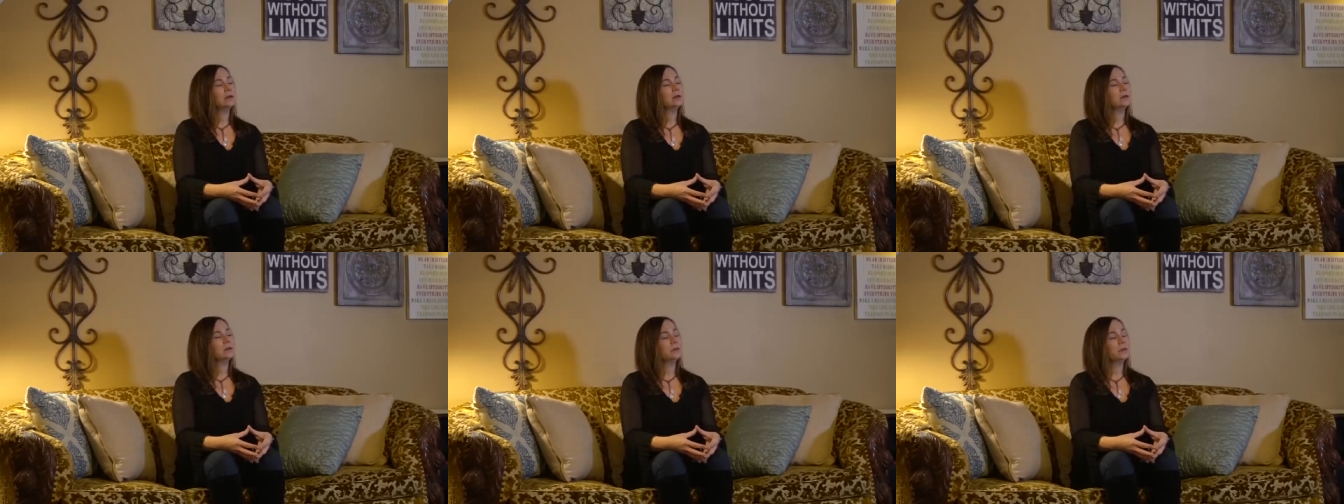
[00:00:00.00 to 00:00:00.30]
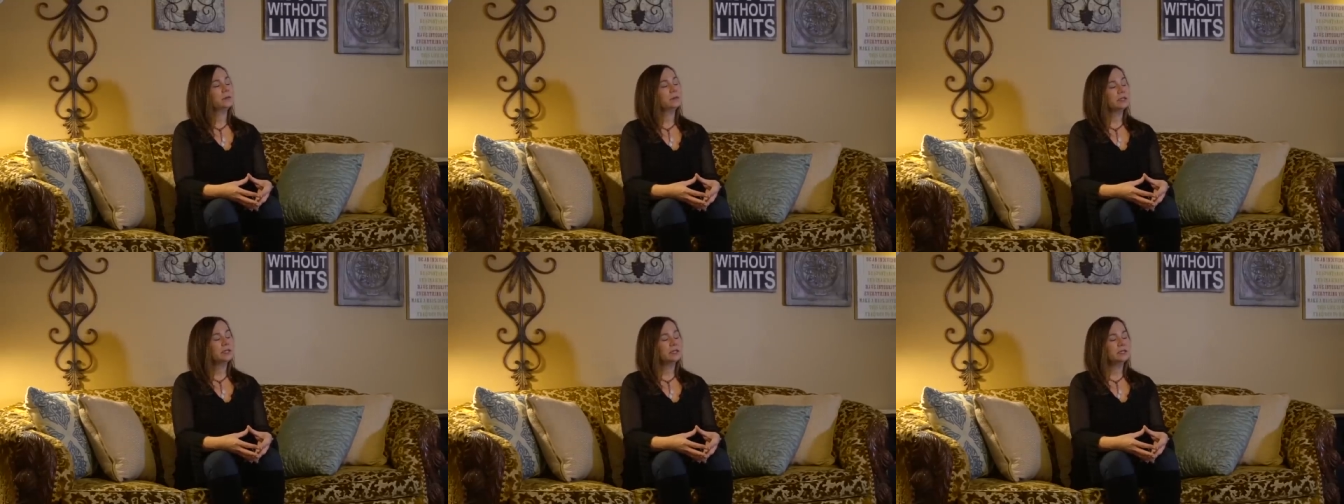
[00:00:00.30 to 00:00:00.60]

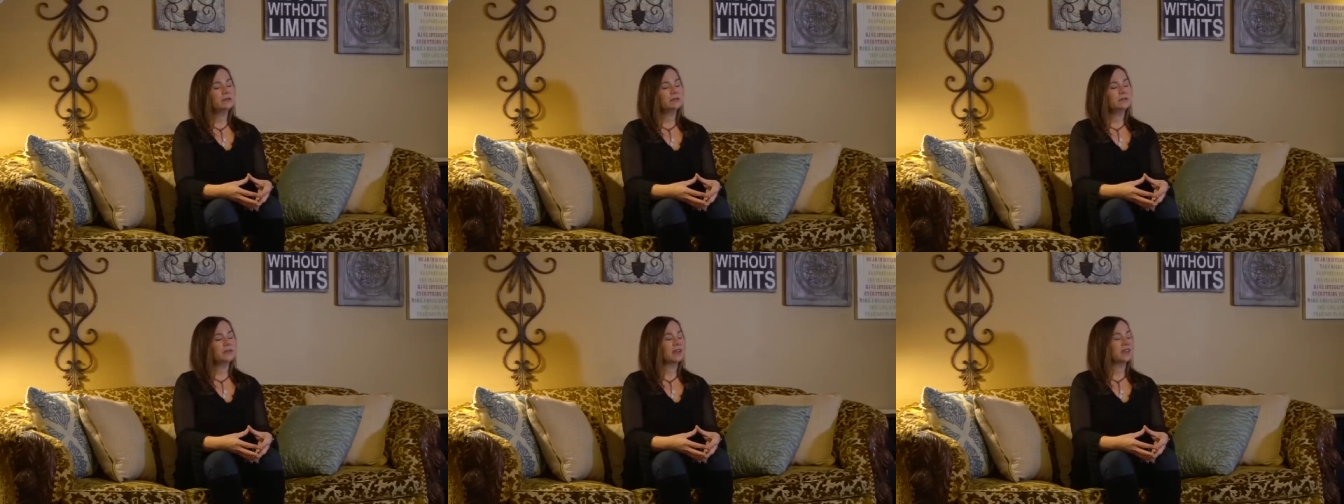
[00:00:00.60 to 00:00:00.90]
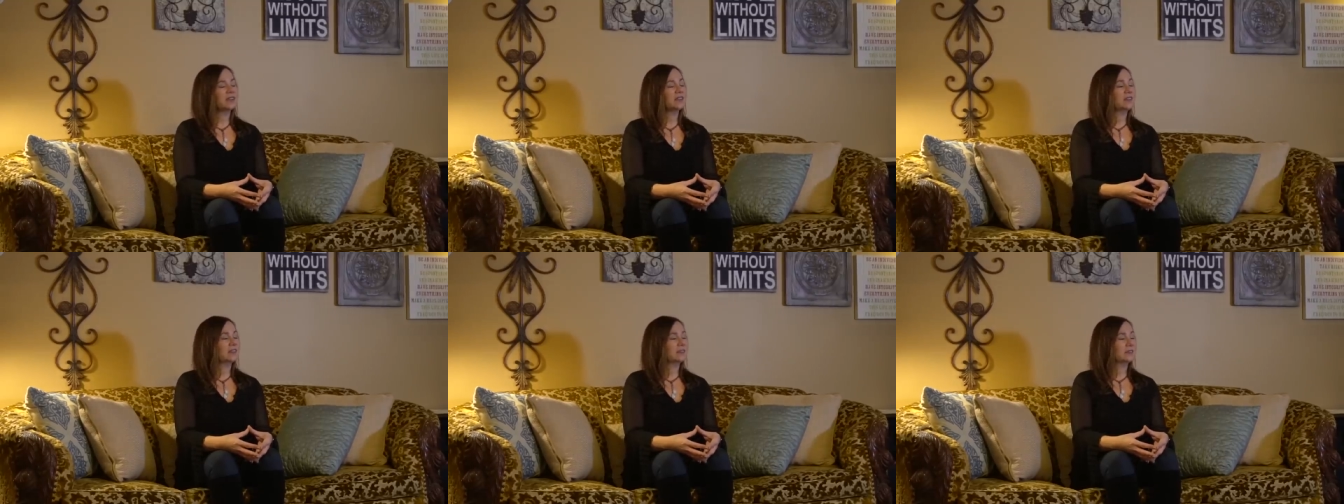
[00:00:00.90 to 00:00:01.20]
We believe
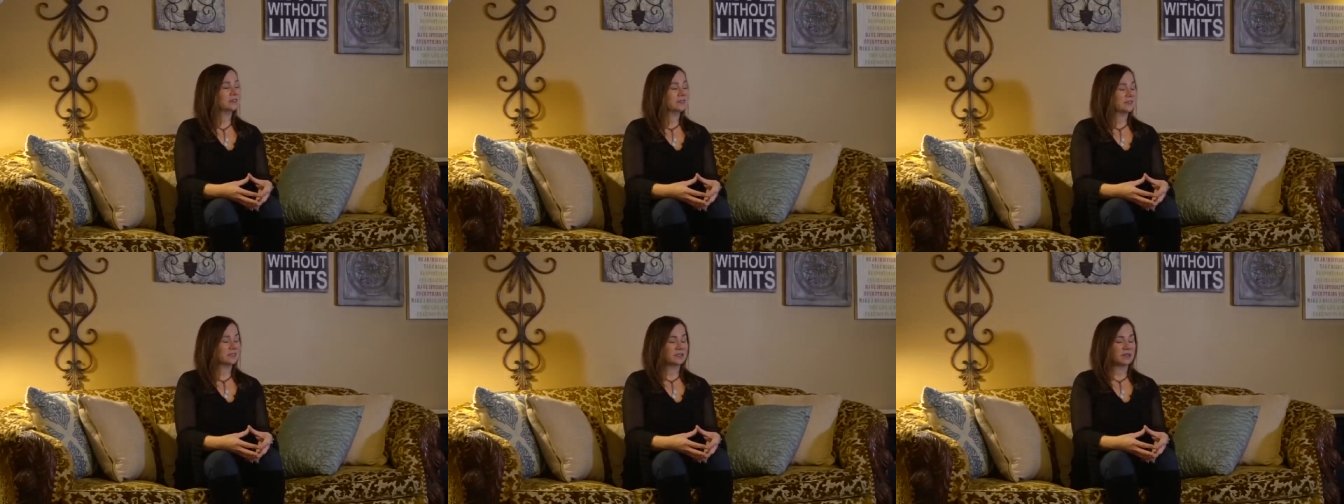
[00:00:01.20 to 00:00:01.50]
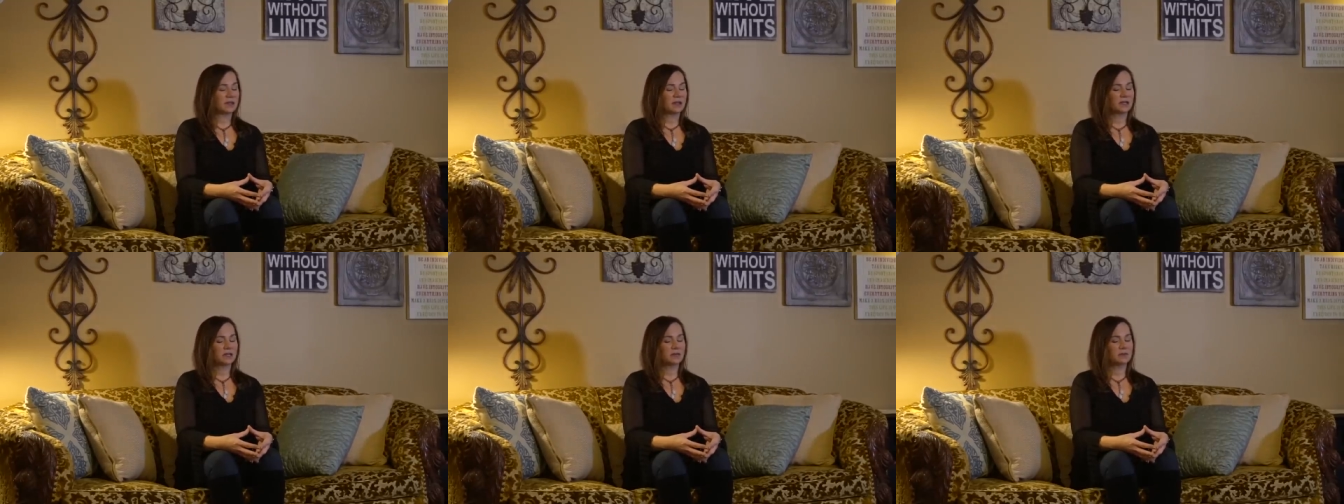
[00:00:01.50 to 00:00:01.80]
that in this
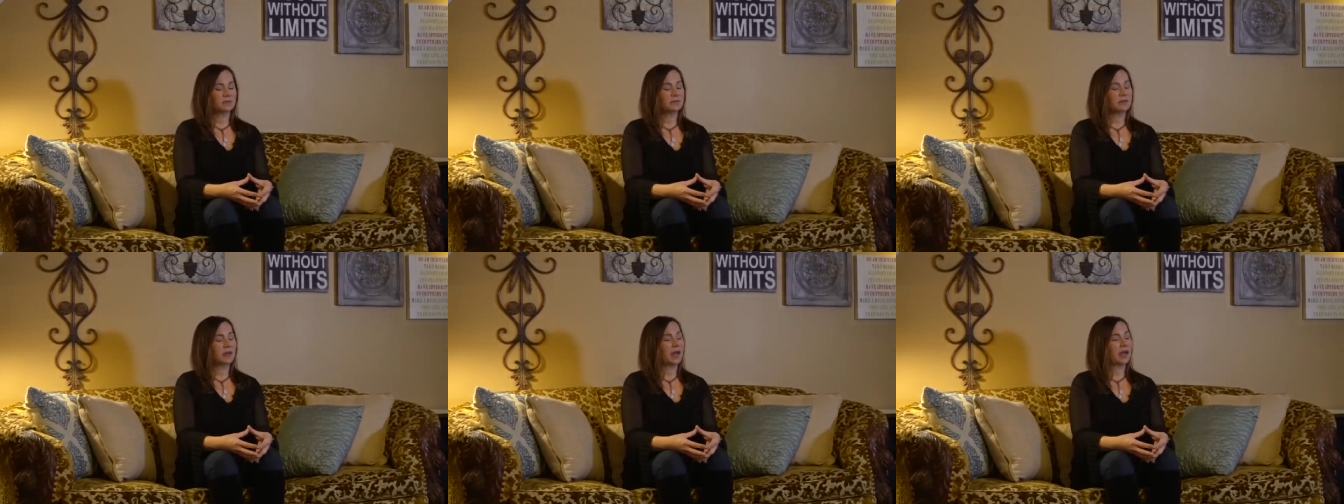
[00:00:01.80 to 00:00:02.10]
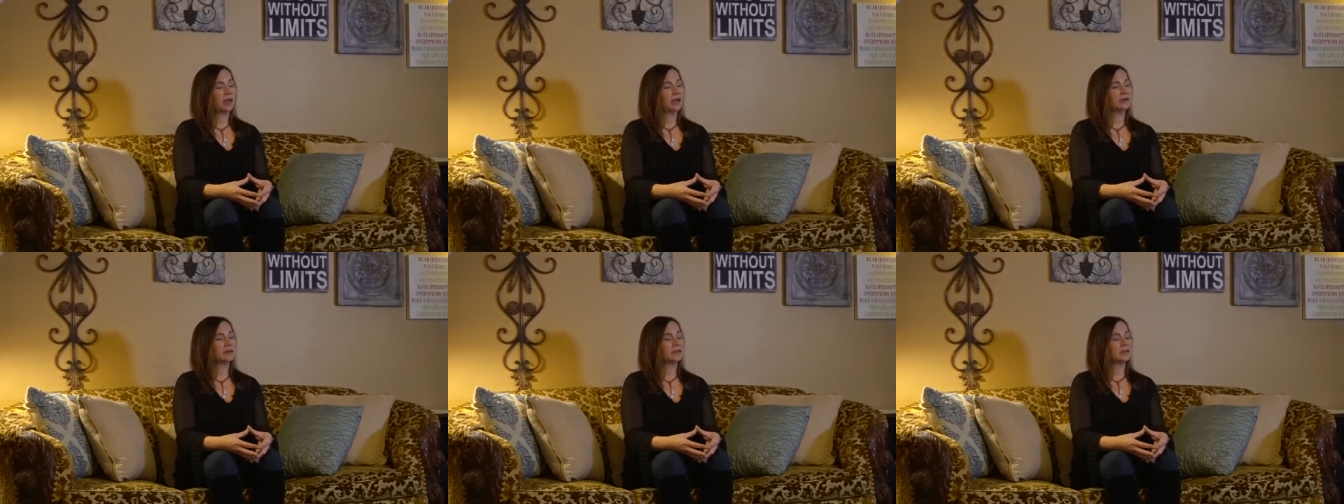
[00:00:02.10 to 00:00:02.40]
time,
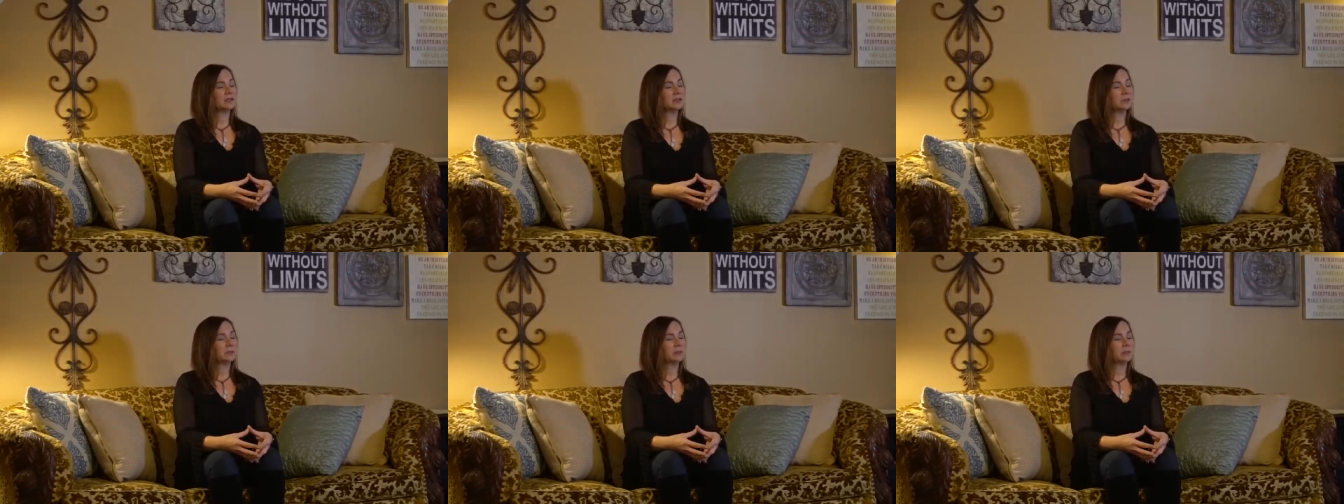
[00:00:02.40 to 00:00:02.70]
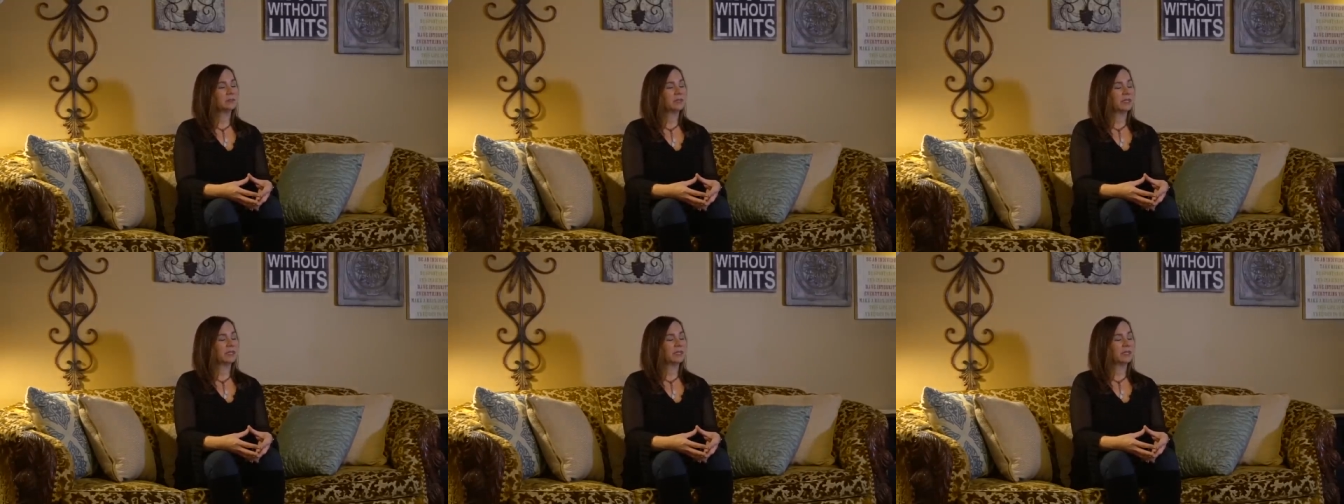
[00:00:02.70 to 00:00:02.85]
as human